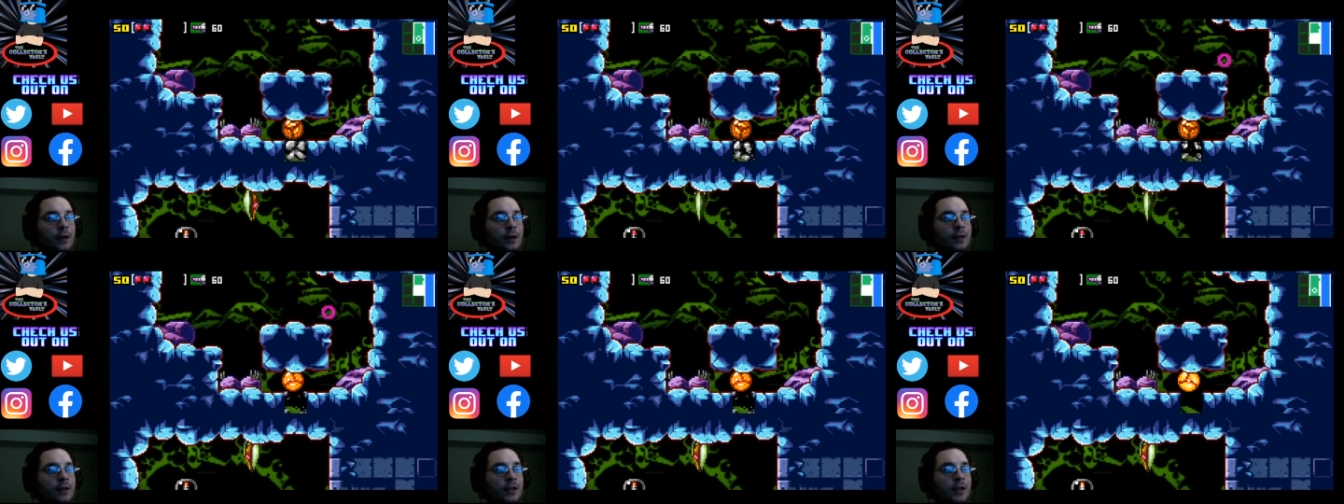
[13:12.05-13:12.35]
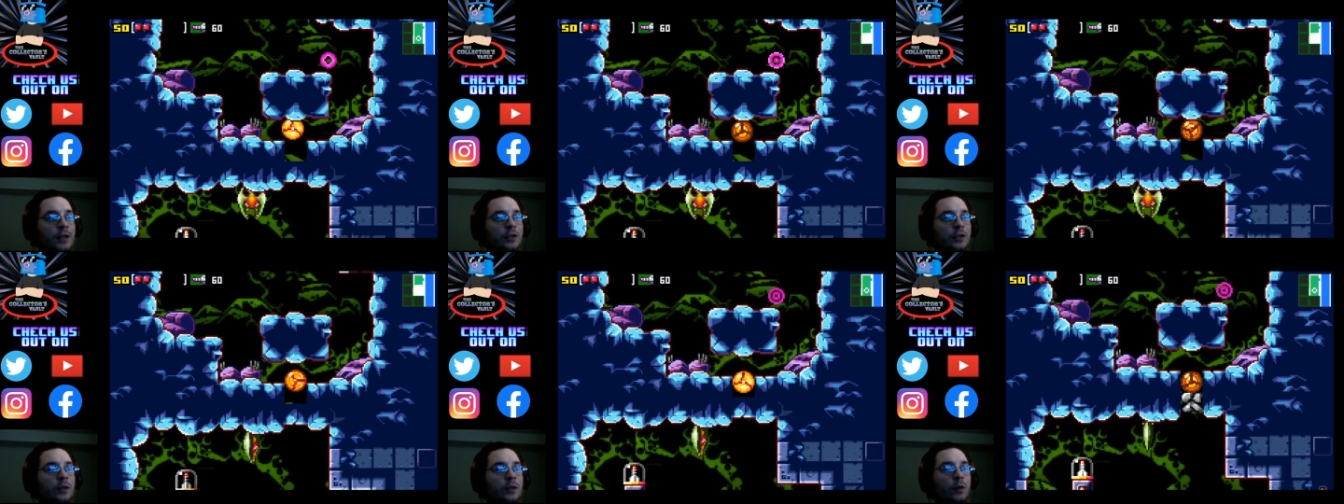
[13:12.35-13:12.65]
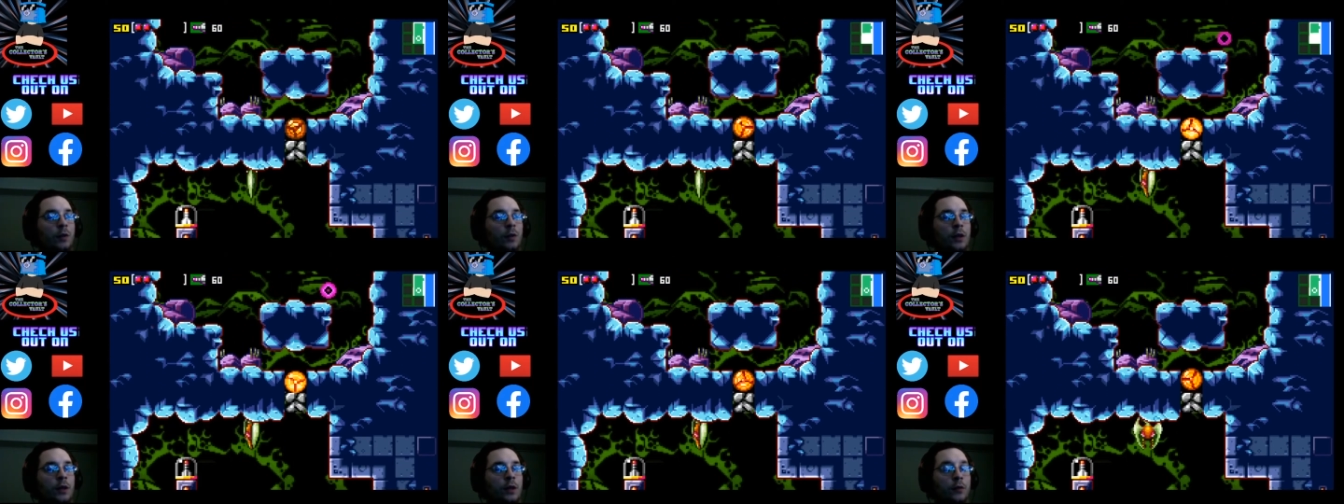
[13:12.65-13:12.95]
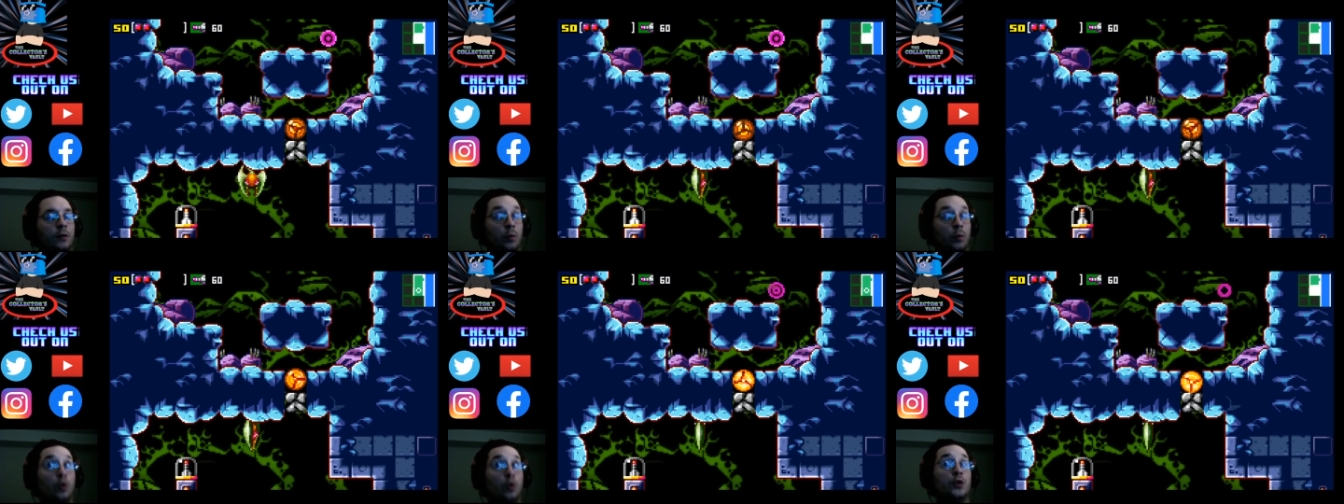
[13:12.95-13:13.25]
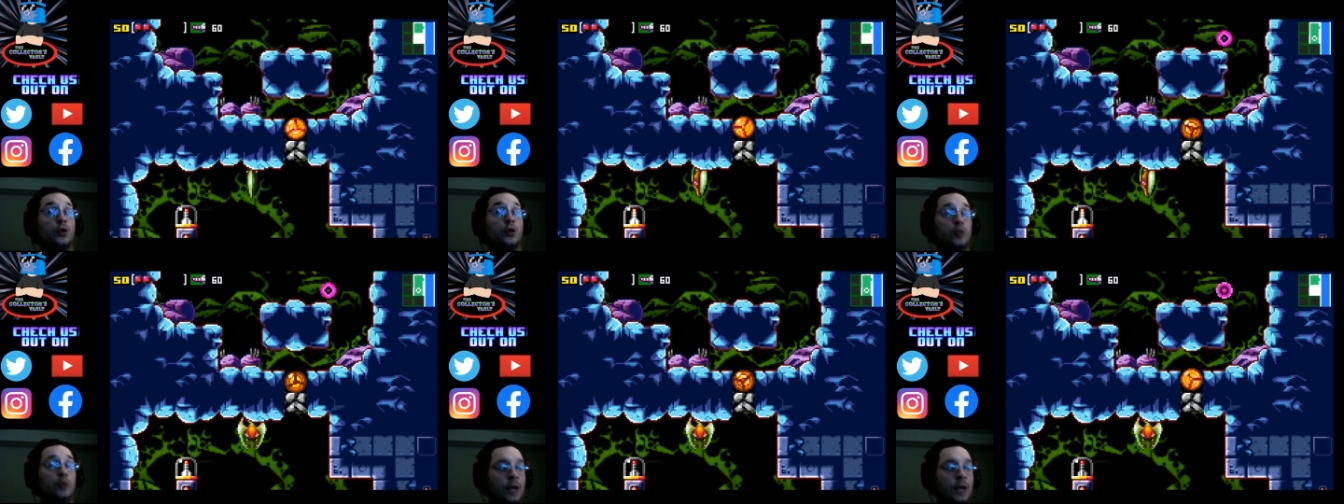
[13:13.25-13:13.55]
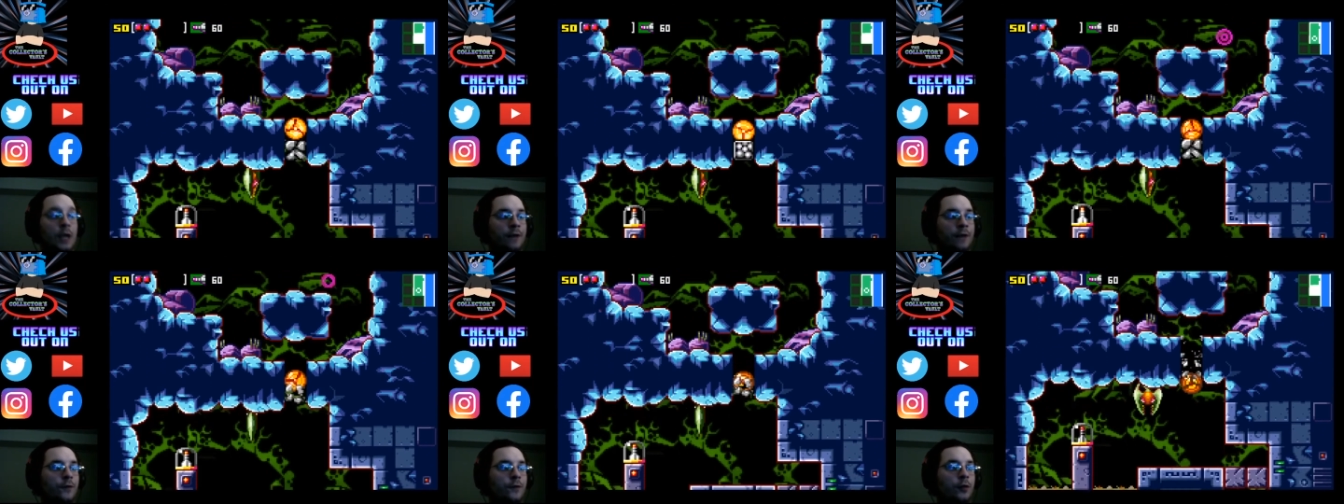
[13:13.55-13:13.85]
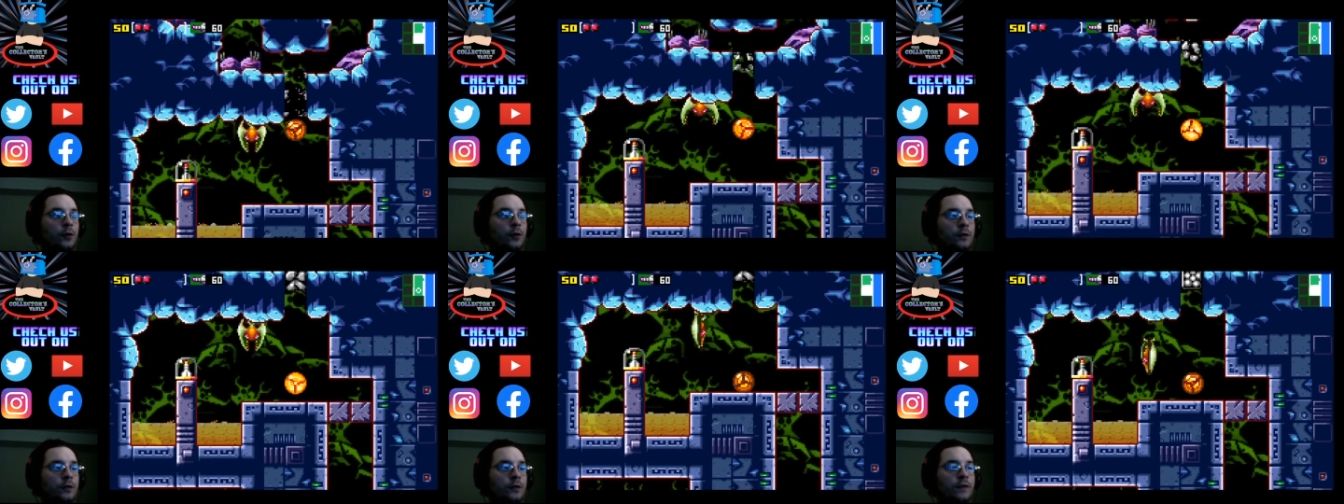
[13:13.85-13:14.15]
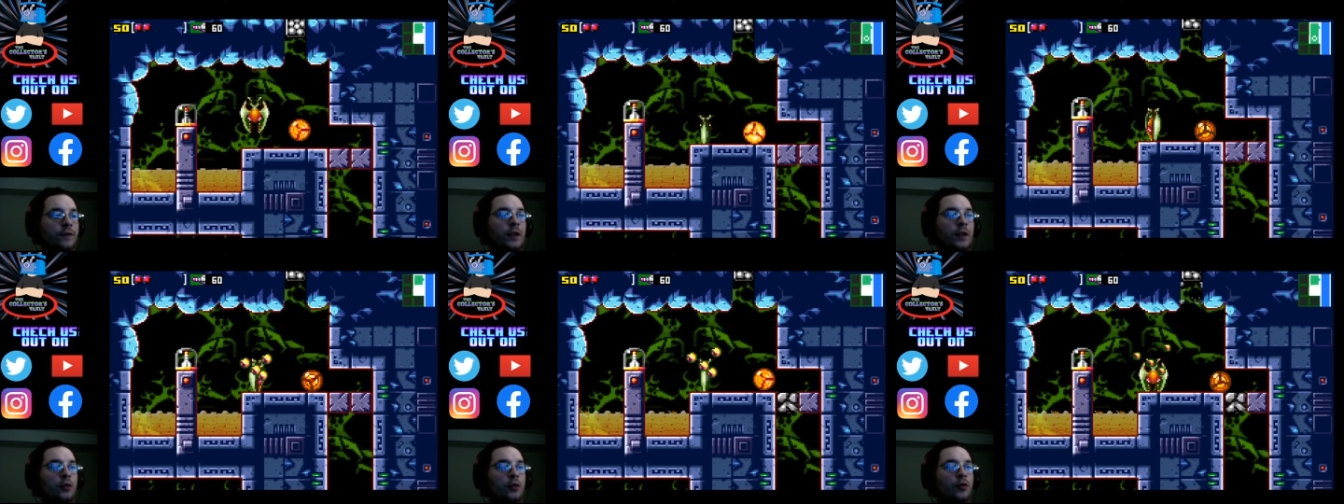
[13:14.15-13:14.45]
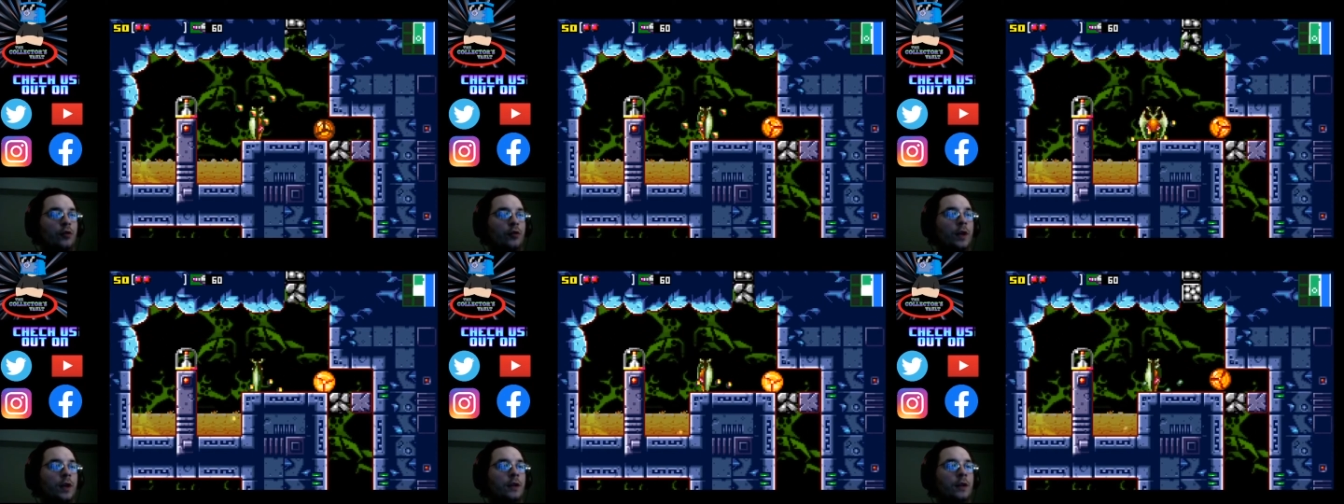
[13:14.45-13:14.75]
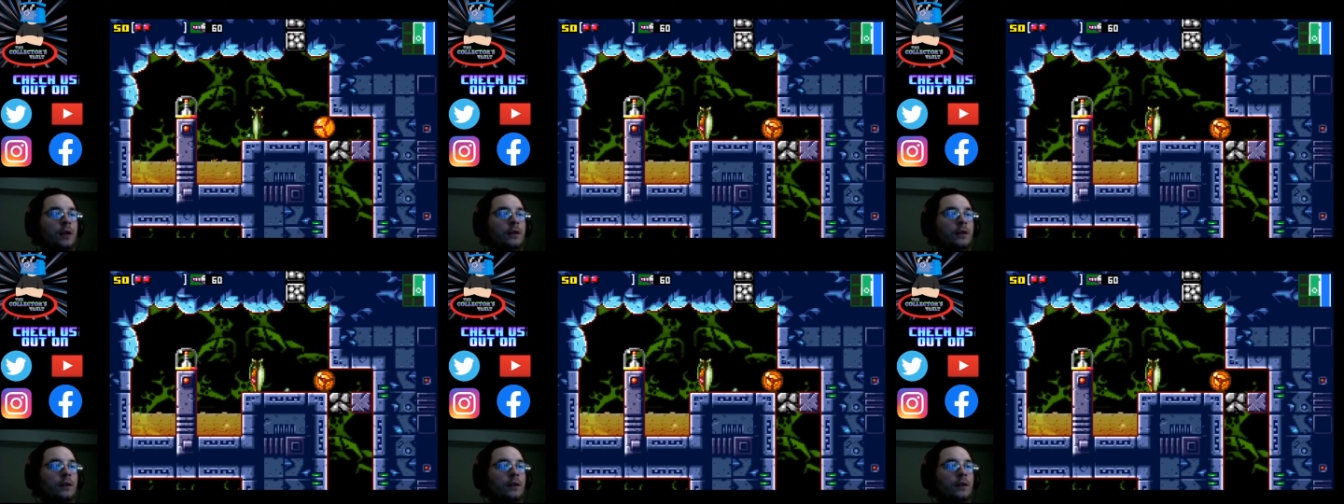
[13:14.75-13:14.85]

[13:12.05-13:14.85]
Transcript: It's actually one of the rewards you get for defeating Kraid.